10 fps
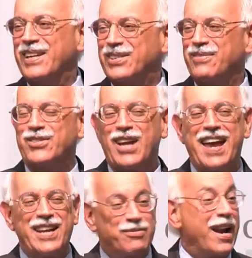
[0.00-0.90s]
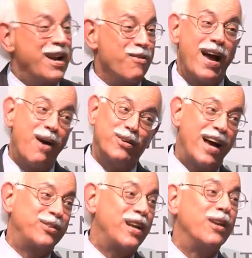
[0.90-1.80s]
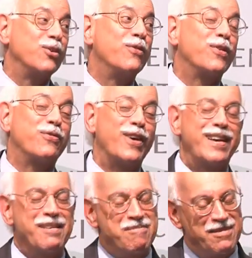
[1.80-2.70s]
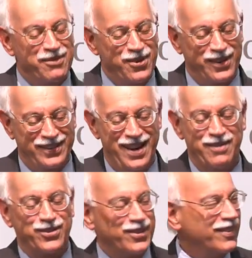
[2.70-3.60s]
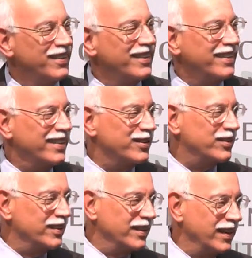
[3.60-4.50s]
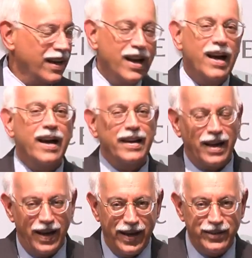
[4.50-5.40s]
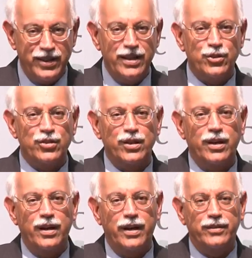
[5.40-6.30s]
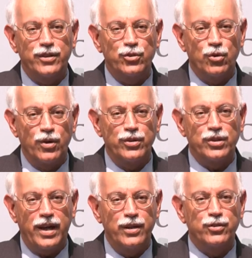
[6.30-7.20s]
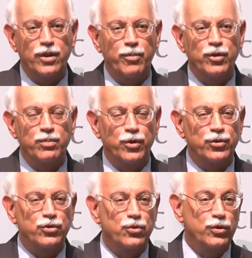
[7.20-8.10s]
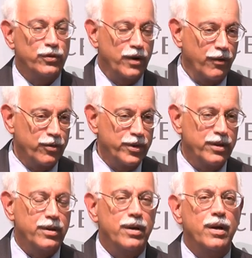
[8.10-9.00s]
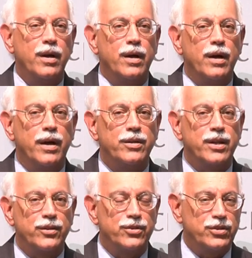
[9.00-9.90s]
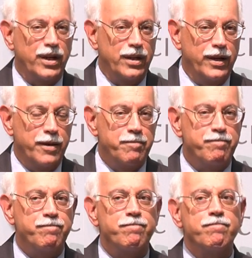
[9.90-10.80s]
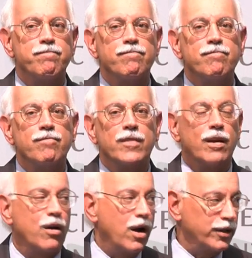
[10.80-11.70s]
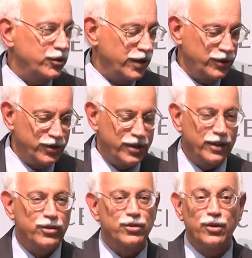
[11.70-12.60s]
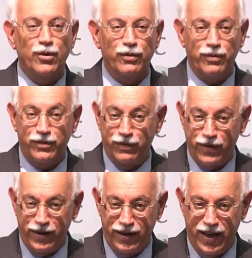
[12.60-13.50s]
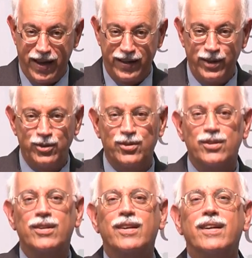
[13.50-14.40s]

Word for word: Things have changed. But anyway, but, I, I, said I'll do it for free. But more existentially, you're yes. at you're at Texas A&M. Yeah, I teach uh, at the George H.W. Bush School of Government at Texas A&M. College Station. College Station, Texas. You know the, the Fighting Aggies.